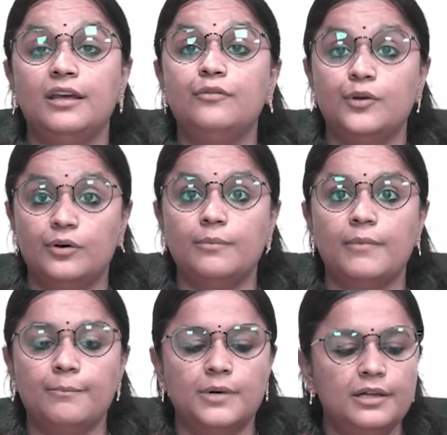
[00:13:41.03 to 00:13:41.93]
If you
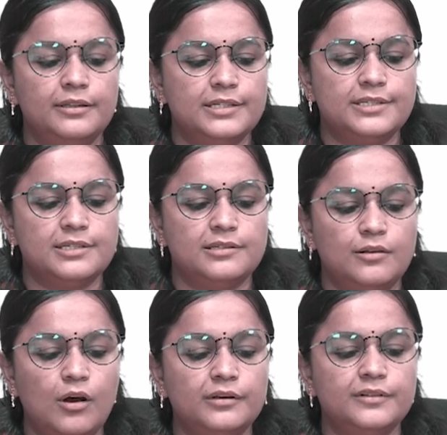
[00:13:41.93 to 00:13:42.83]
remember, this is
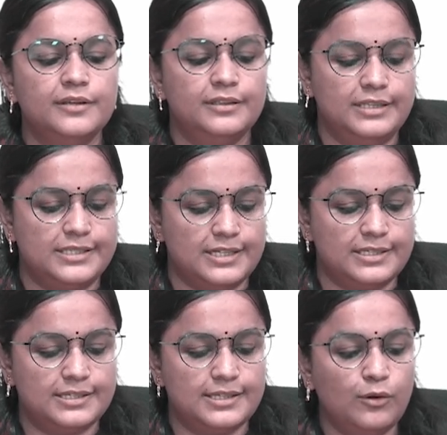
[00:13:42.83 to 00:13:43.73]
north, this is
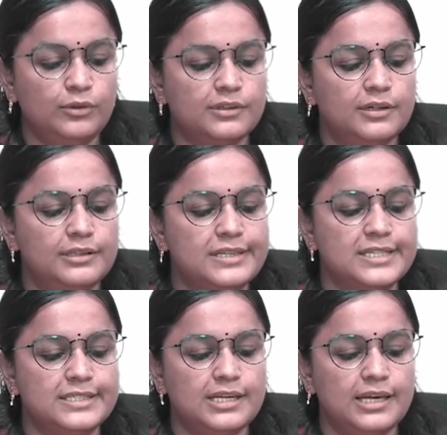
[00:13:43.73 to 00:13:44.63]
south, this
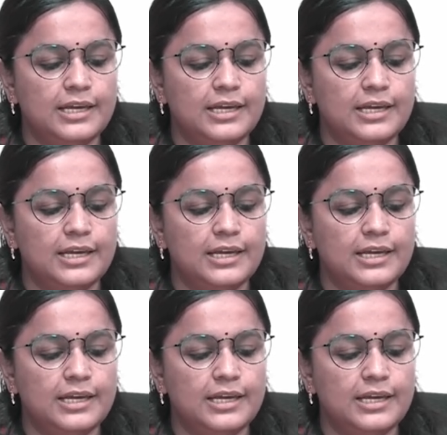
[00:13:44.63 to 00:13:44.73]
is